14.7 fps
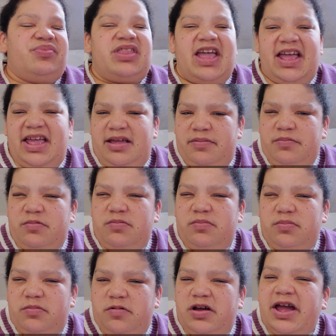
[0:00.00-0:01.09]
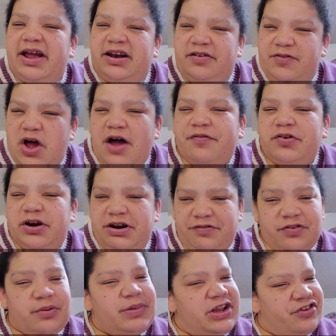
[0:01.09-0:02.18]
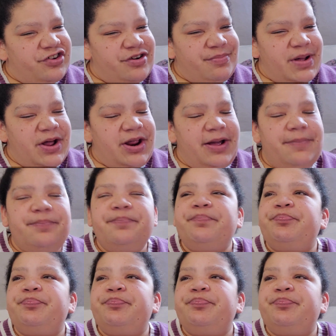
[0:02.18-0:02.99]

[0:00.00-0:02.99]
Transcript: they kind of offer information about it,